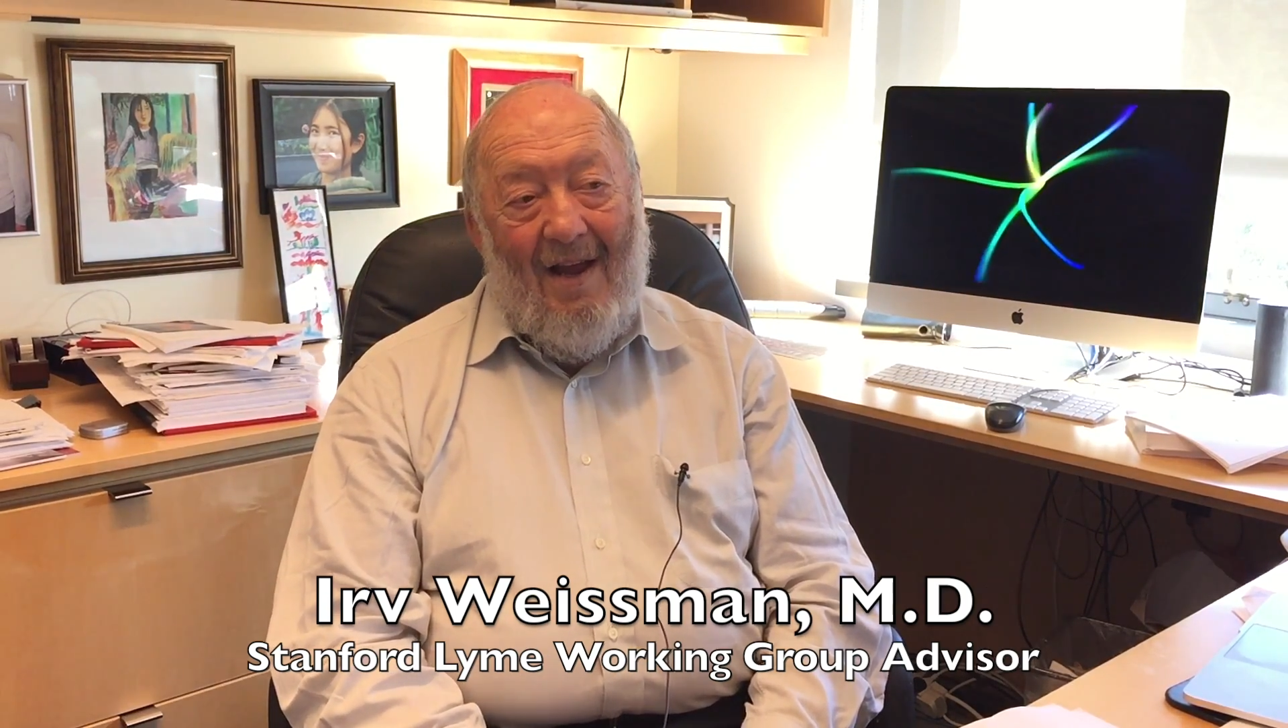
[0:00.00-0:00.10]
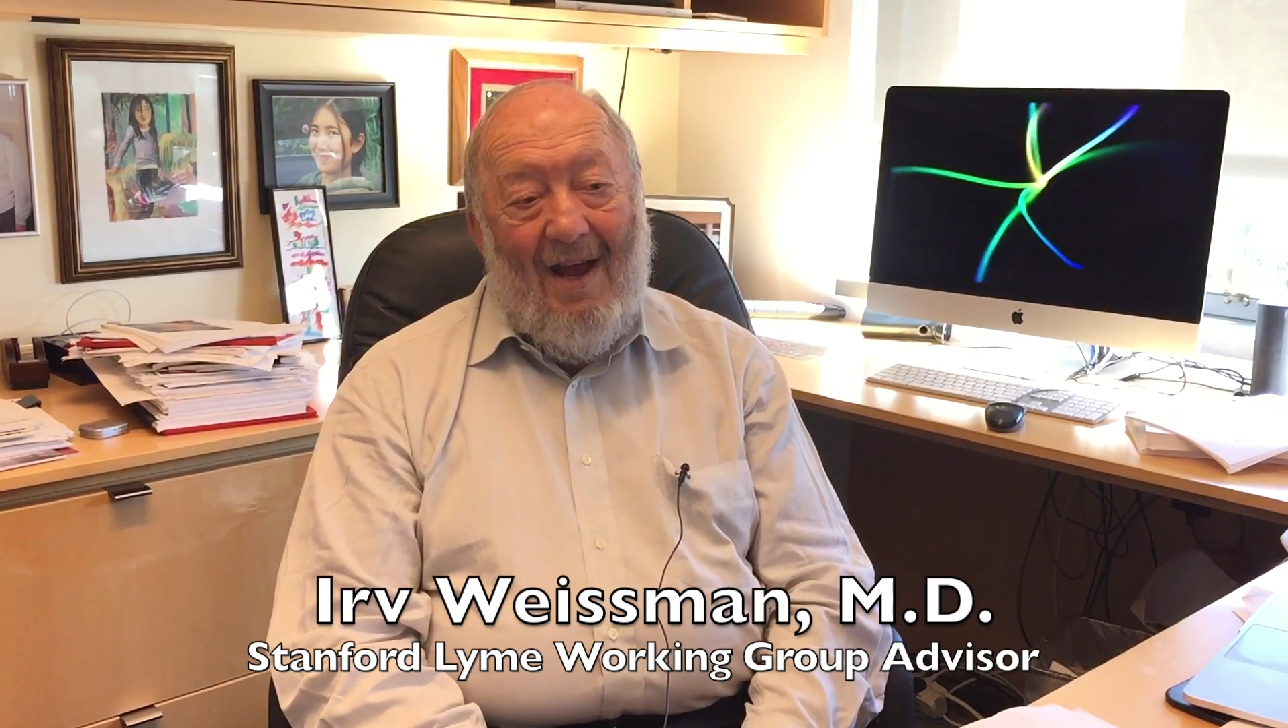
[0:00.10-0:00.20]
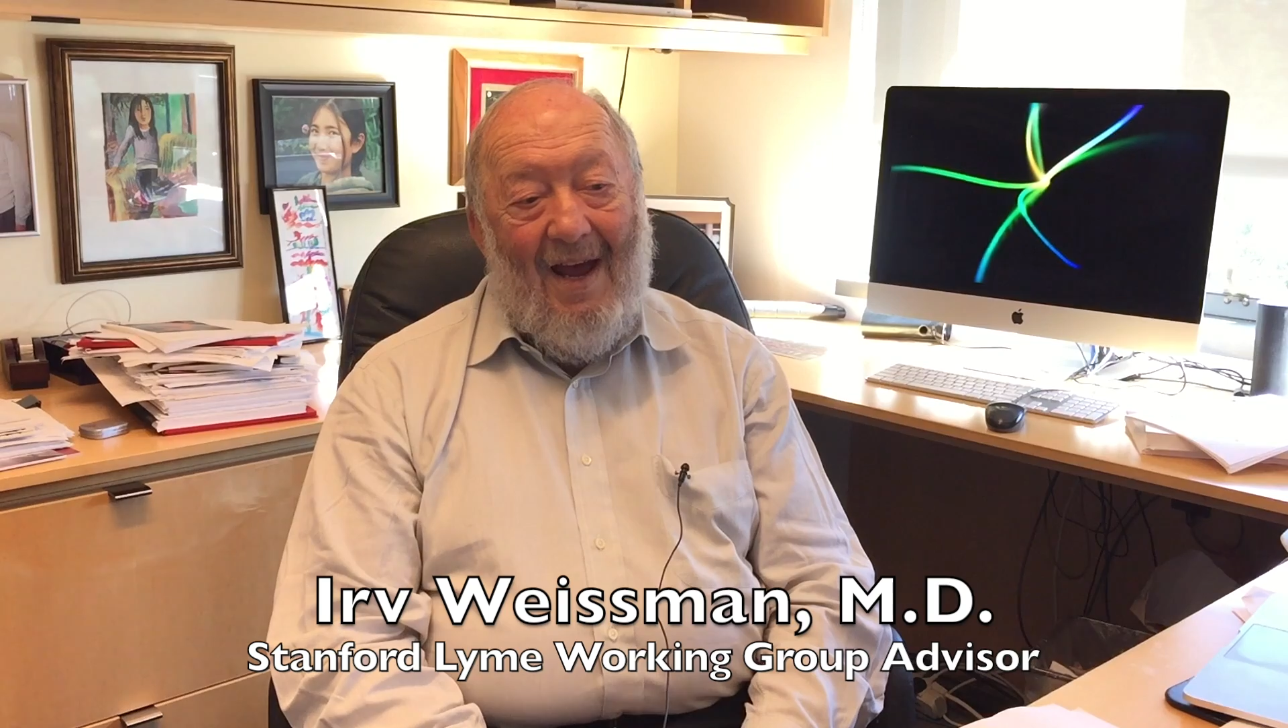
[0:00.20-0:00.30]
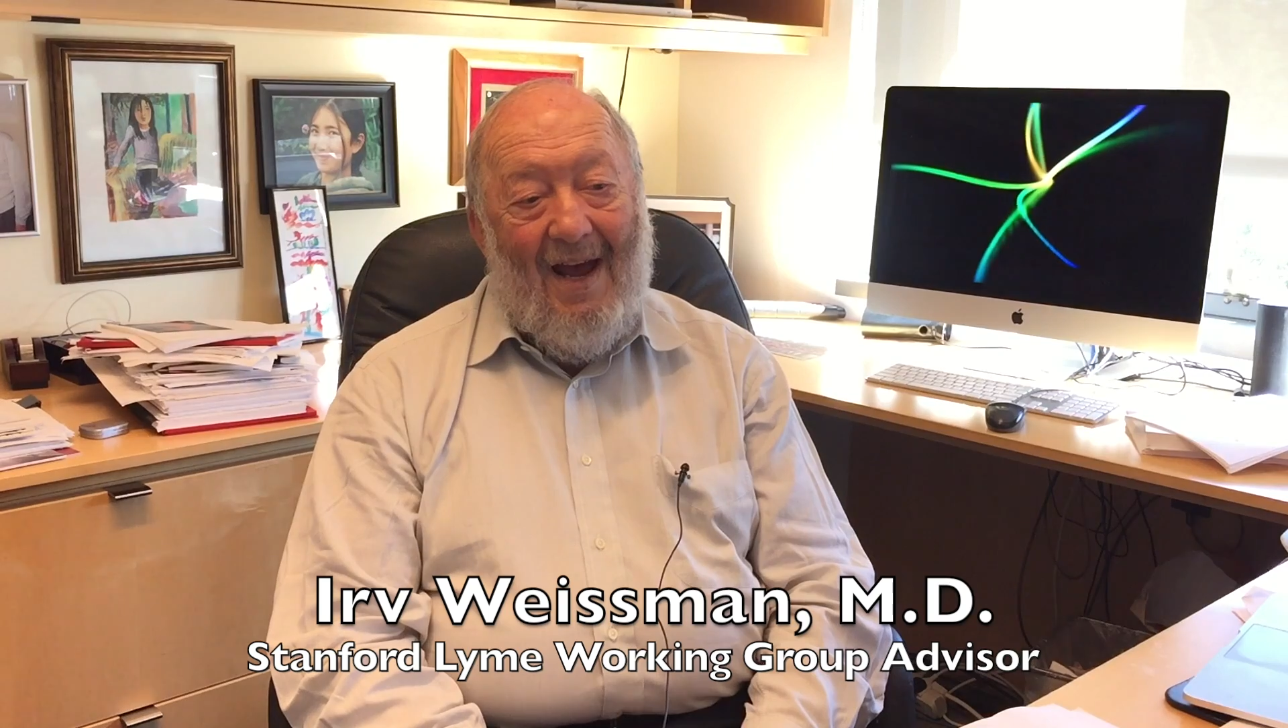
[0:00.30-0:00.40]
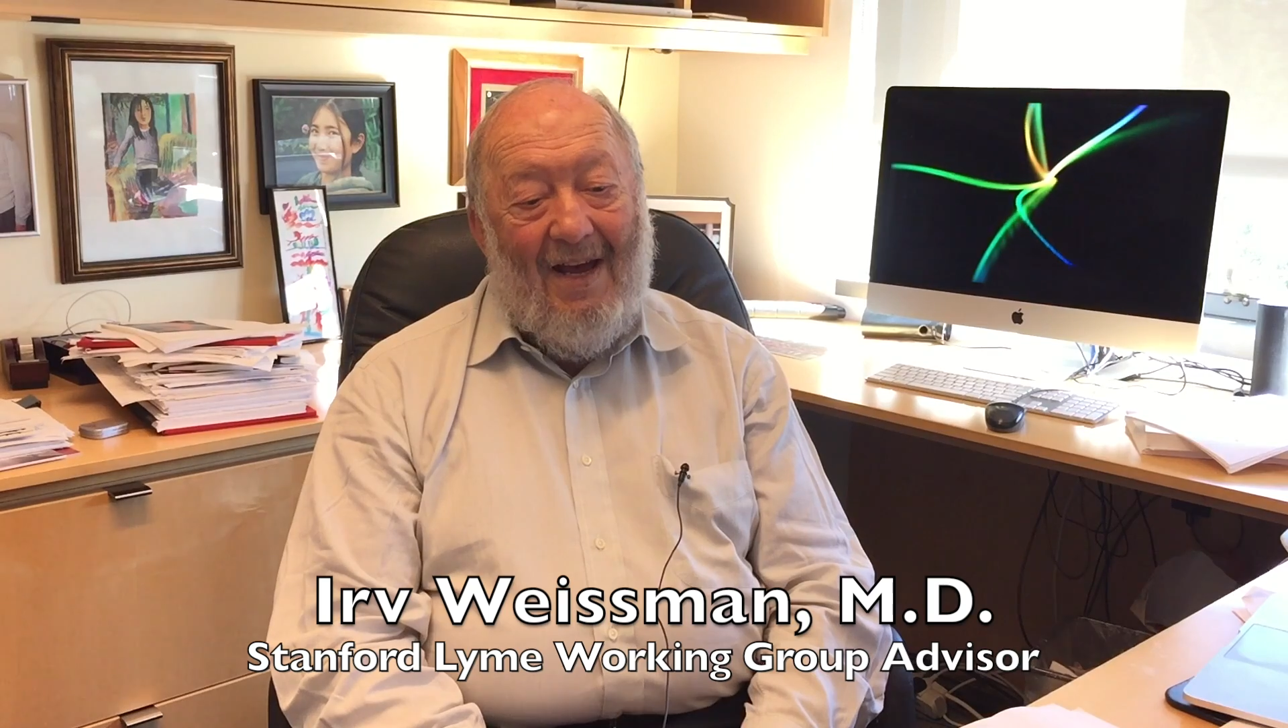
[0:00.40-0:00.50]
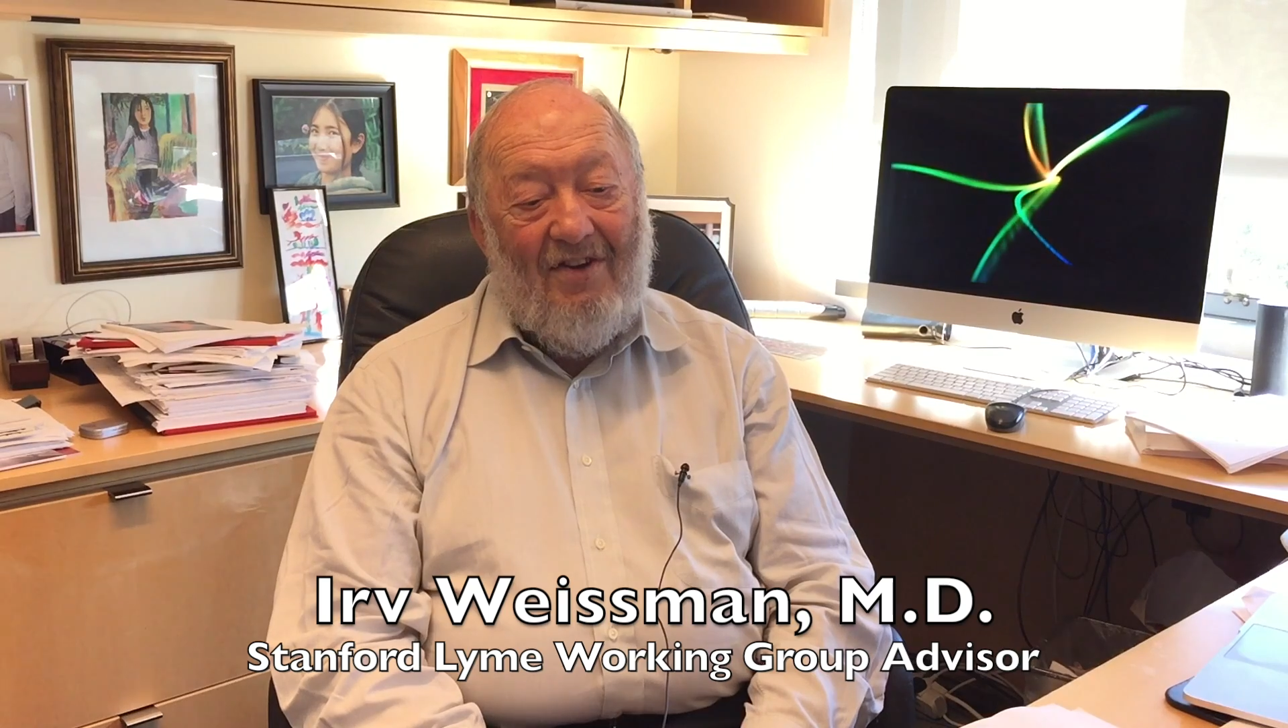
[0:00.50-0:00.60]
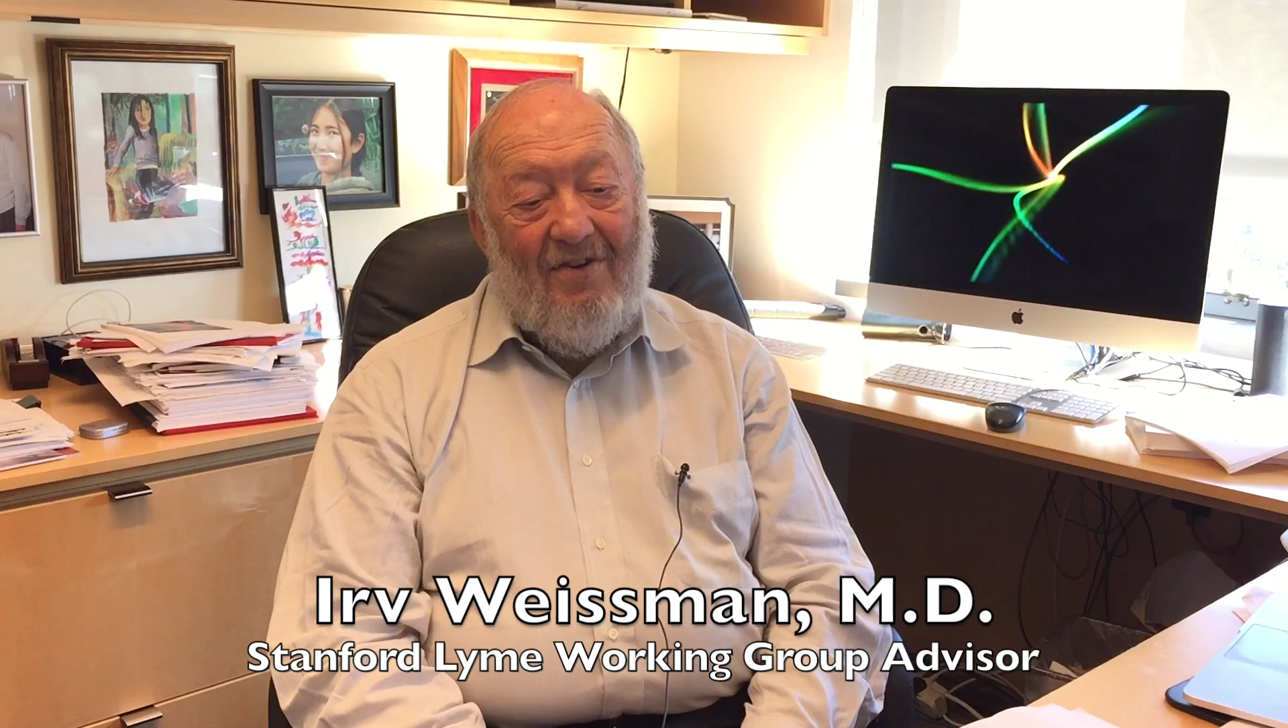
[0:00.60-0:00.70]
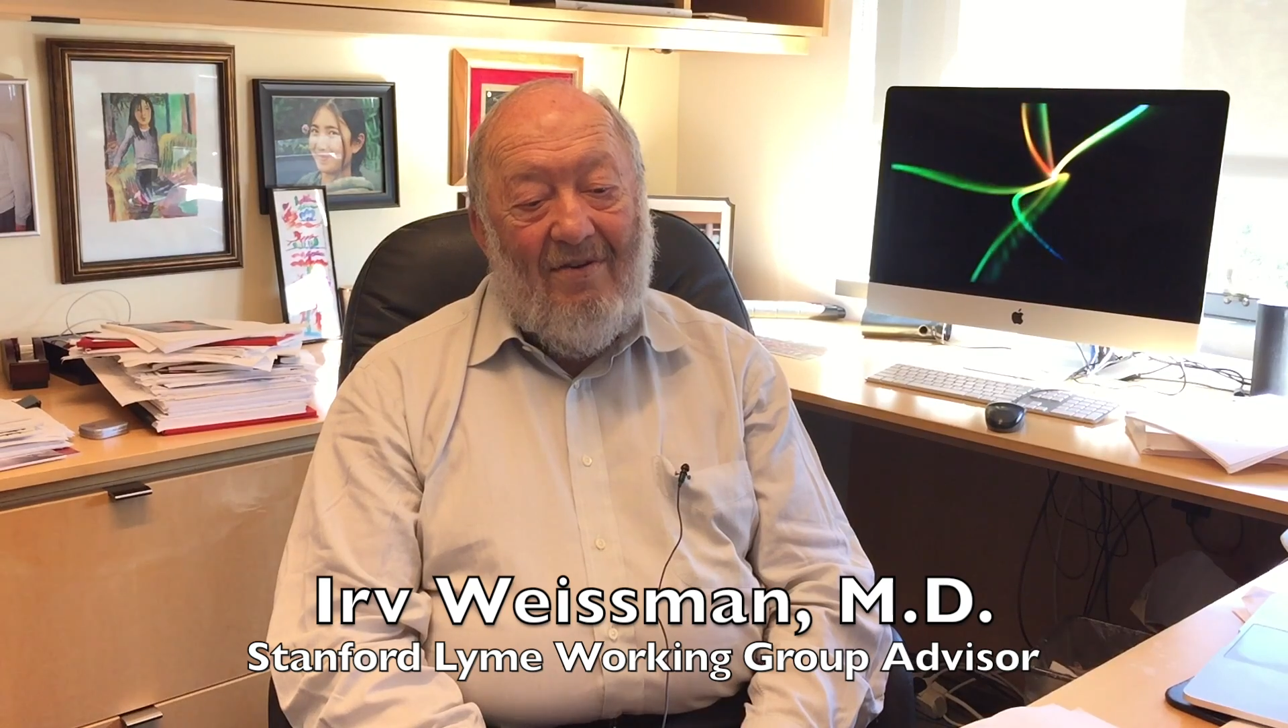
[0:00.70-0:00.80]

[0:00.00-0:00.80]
at